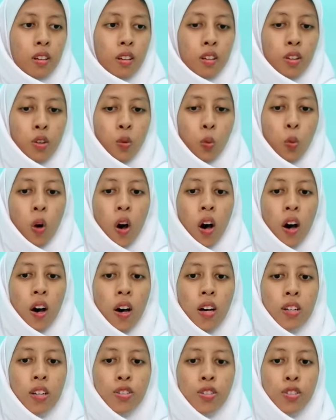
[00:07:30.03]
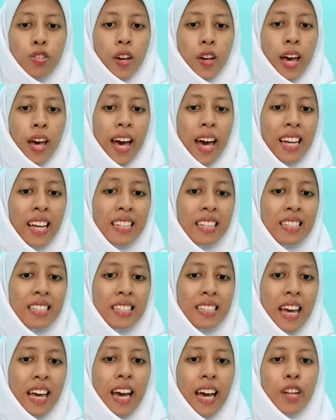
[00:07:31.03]
you wash hands
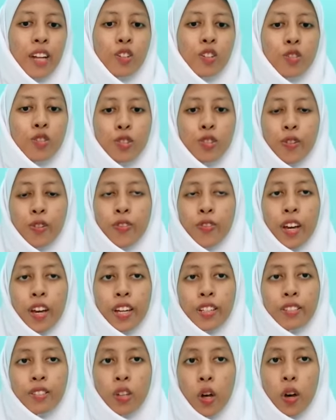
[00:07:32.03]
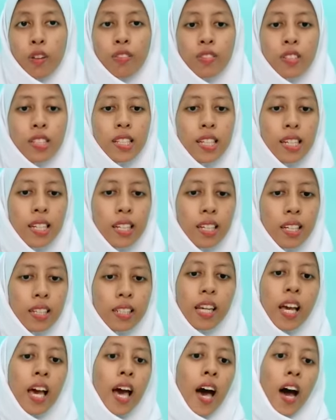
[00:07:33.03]
and surface often.
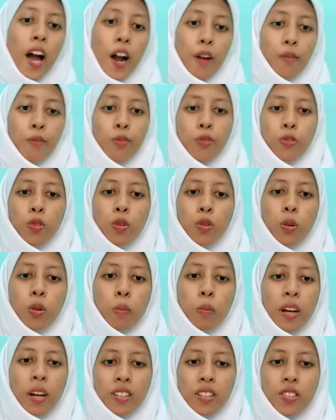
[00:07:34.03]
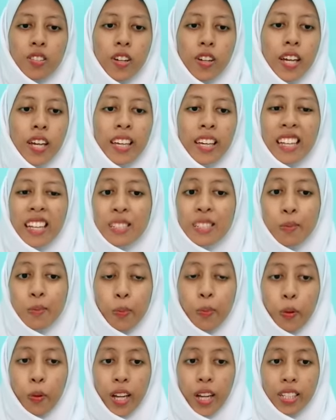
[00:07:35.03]
Harmful bacteria can
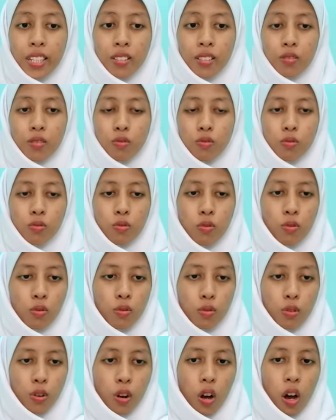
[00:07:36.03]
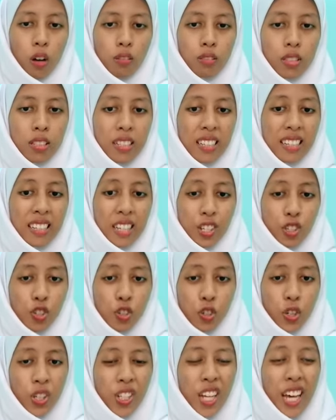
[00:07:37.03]
spread throughout the
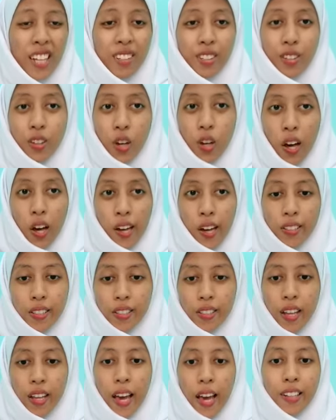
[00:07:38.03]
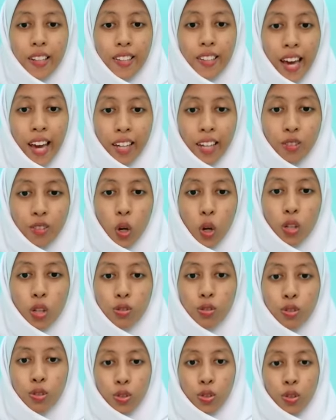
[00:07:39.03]
kitchen and get
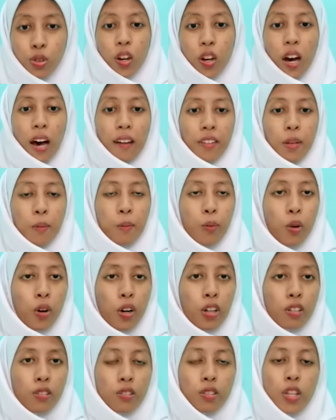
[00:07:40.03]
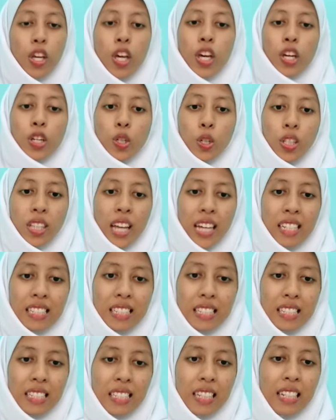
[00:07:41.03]
onto cutting boards,
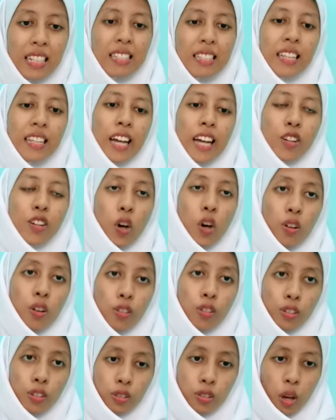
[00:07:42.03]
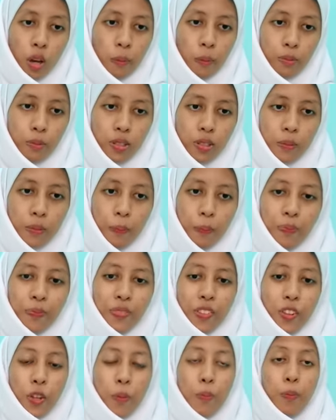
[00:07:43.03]
utensils, and countertops.
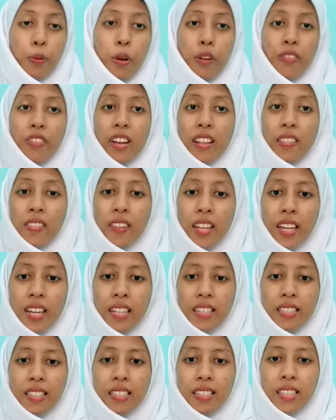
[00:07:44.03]
To prevent this,